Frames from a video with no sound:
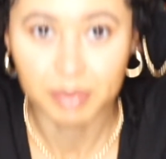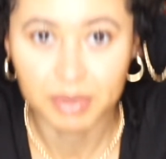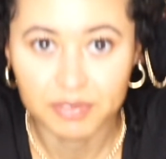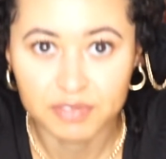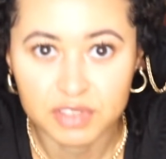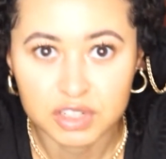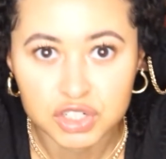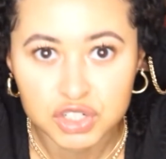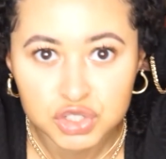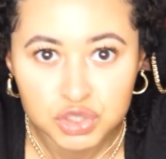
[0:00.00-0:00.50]
of
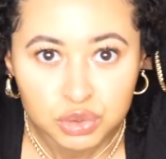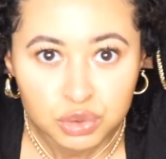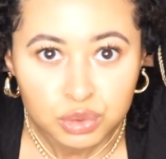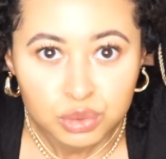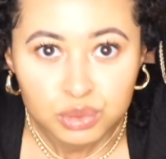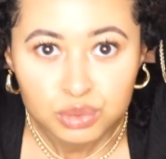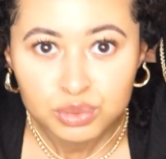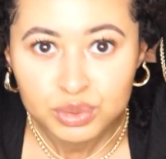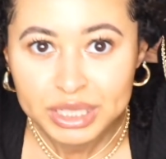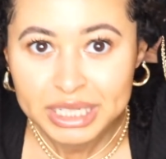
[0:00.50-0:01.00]
the
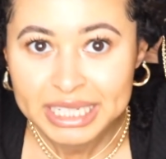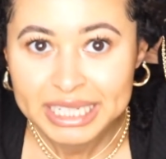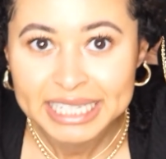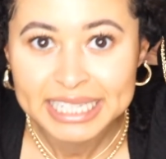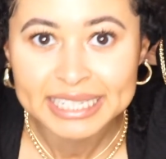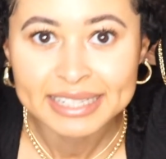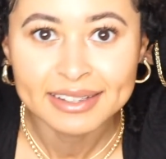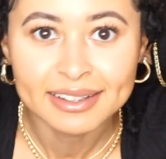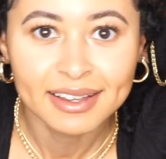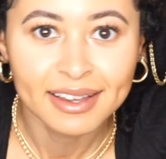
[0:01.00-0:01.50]

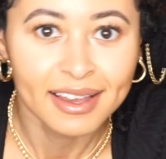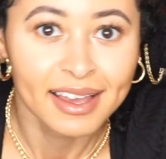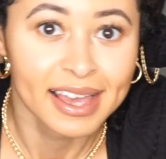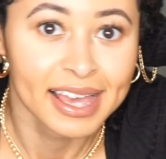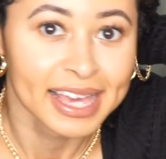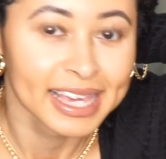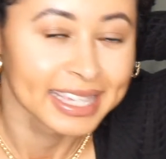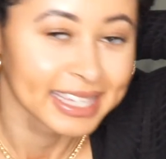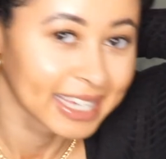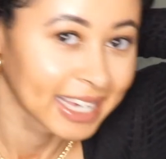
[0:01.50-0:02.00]
jewelry.
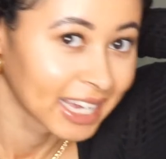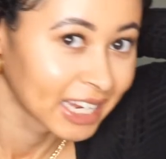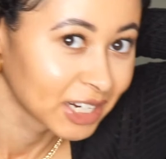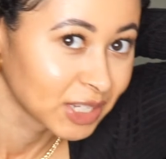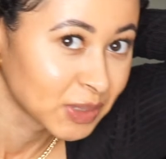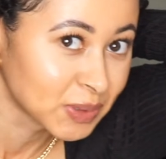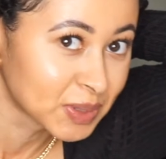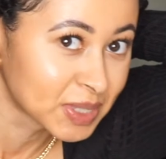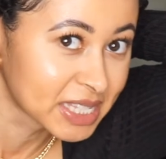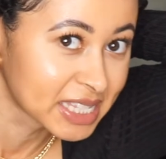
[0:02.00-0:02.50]
Can
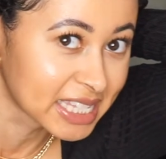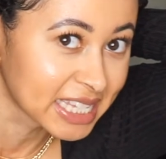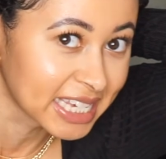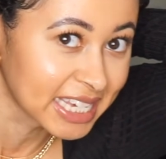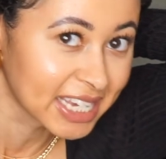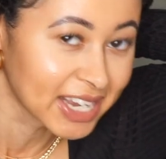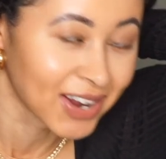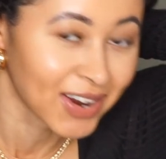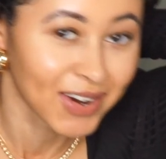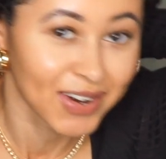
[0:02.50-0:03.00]
you
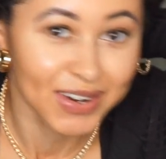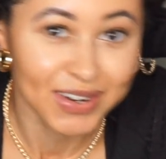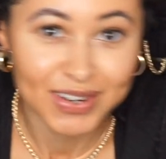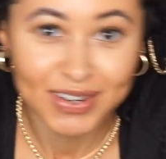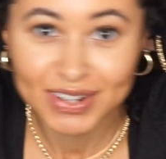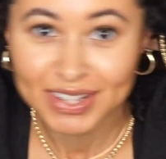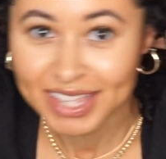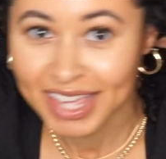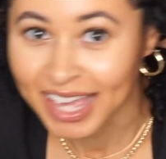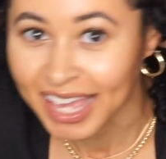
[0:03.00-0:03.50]
see
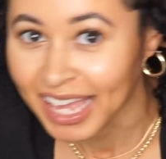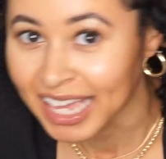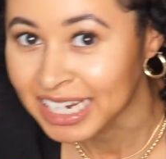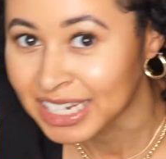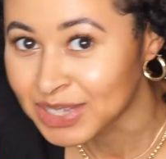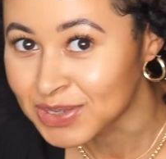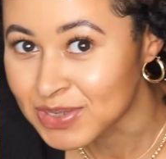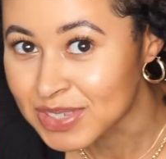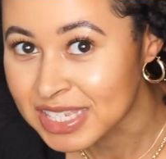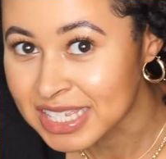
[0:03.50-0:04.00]
her? Can
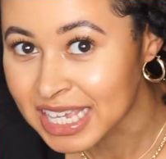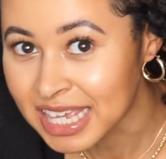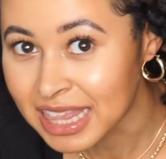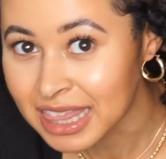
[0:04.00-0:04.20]
you see